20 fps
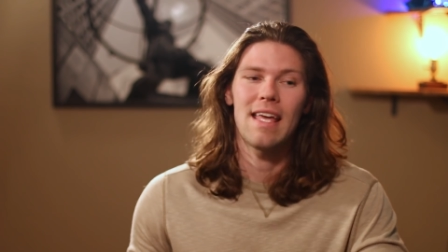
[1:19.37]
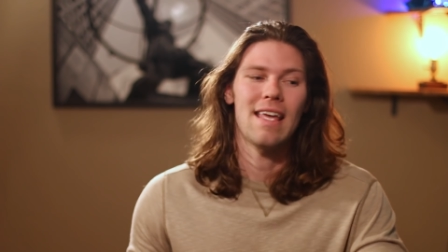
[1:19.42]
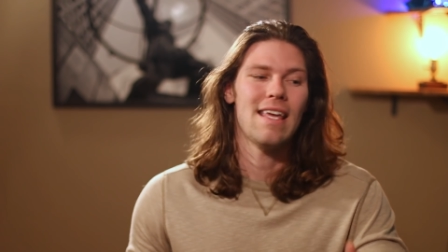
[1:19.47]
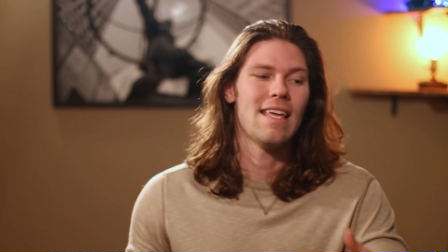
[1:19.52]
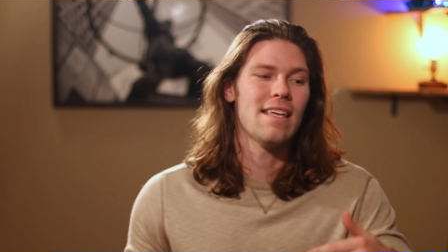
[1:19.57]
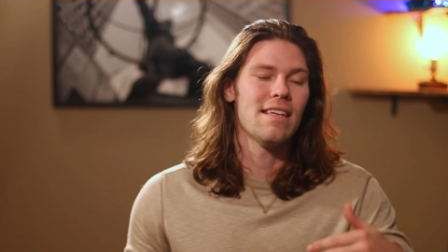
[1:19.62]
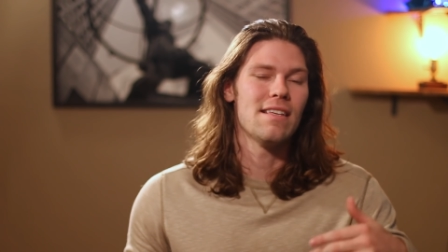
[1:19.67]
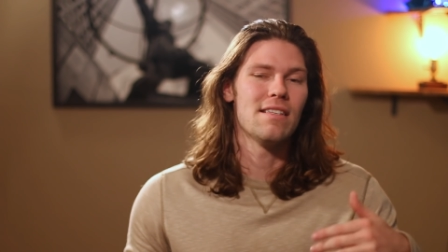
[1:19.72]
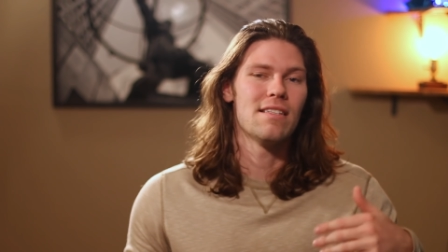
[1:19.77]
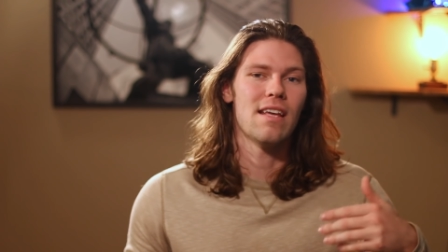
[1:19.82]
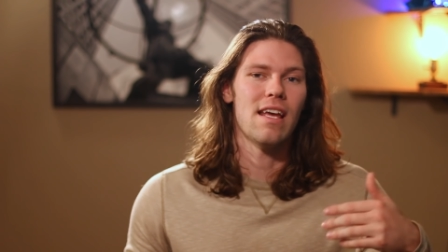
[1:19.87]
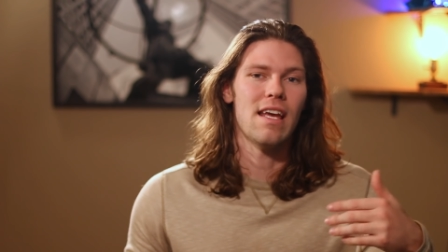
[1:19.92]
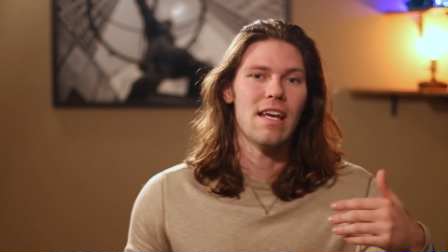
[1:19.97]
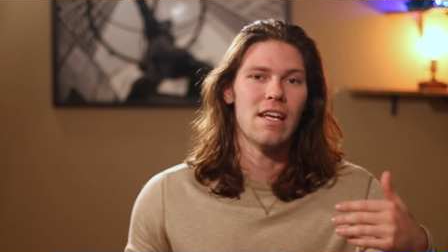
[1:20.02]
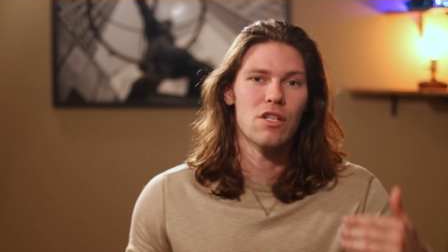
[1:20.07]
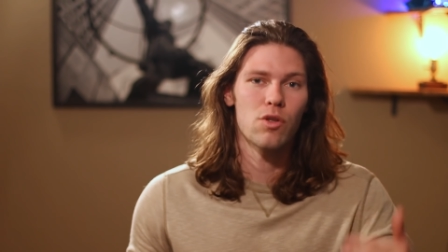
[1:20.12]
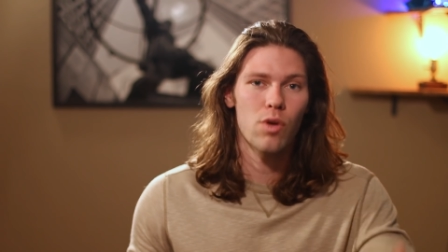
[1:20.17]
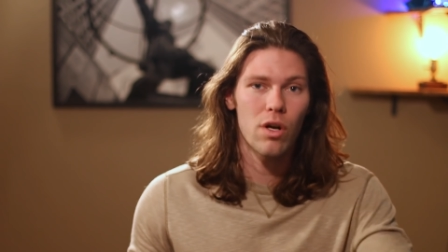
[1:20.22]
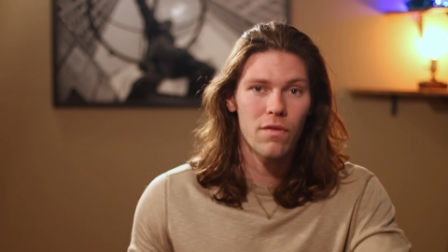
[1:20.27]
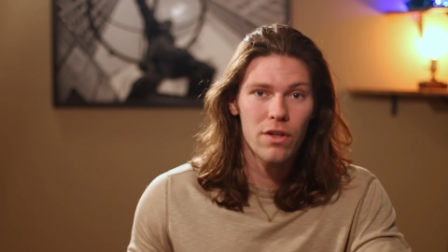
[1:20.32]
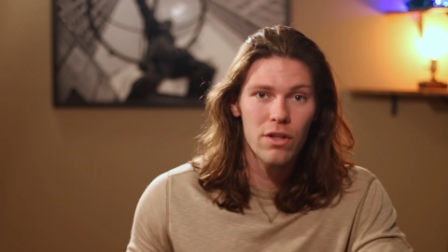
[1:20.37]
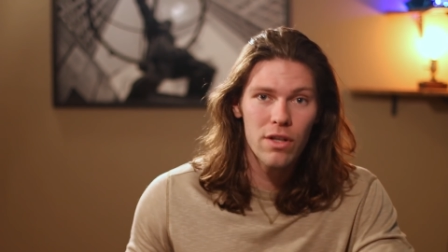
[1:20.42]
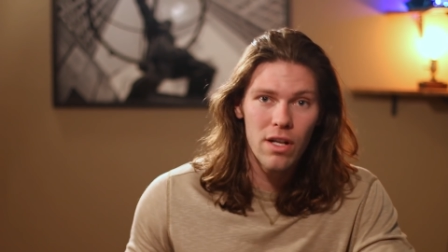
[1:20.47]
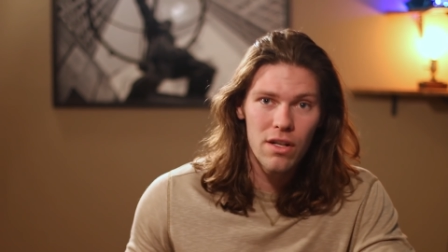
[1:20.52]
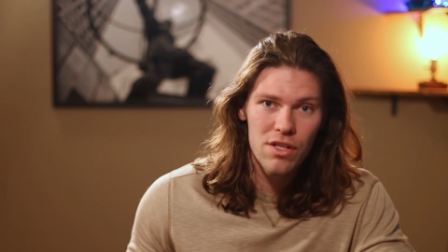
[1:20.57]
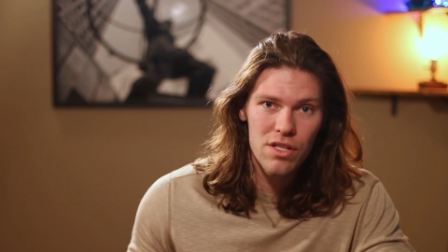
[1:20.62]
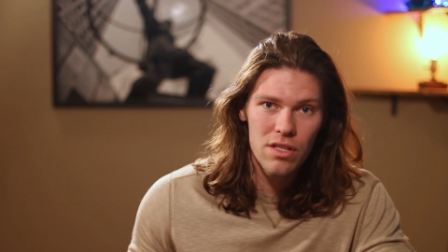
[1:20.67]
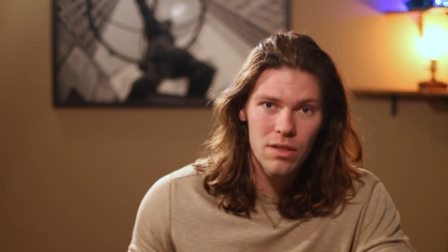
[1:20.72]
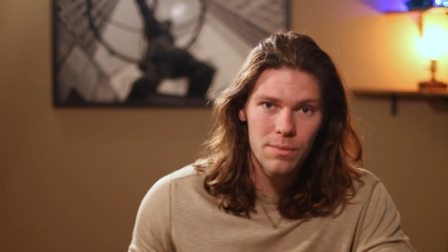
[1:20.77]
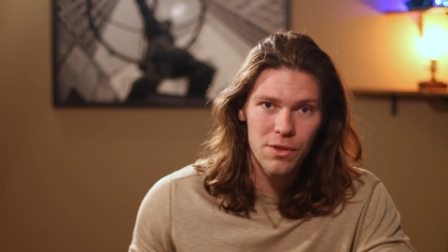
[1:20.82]
is a
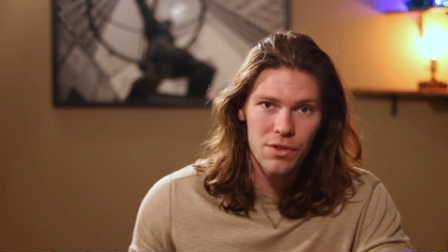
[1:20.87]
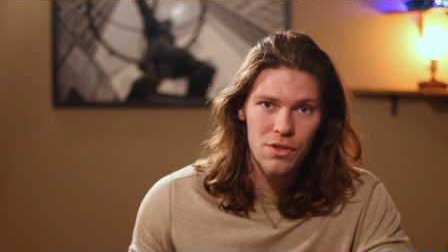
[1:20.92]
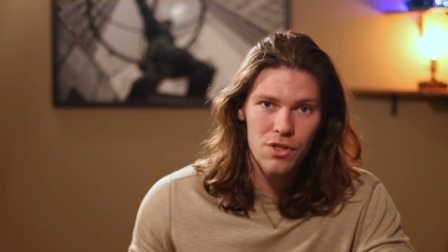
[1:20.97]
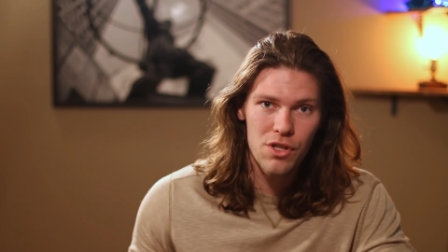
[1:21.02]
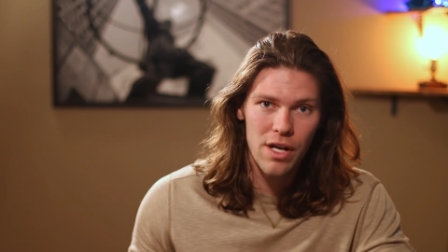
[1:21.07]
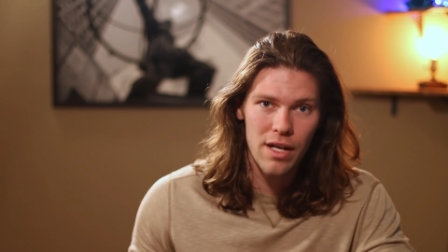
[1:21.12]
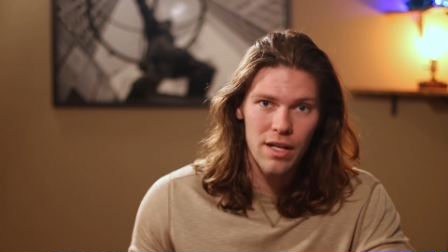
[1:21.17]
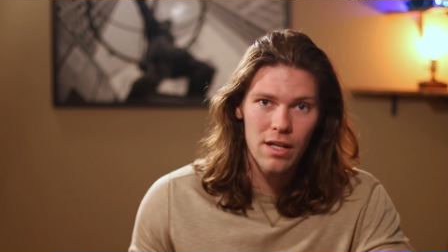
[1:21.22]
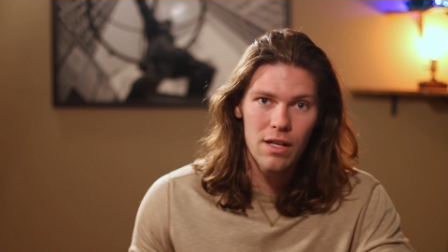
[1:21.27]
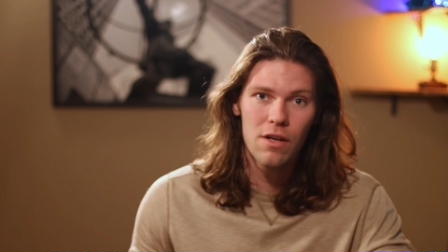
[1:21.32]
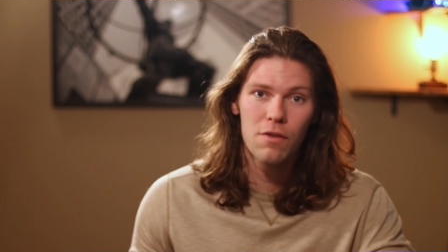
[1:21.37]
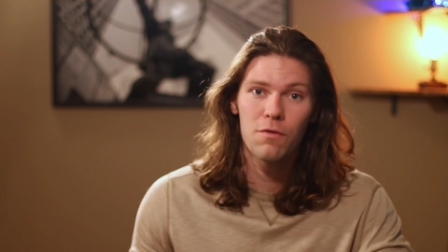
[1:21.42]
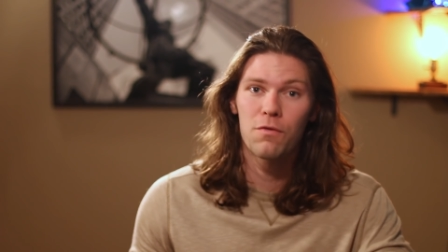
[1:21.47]
$1,200 stimulus check,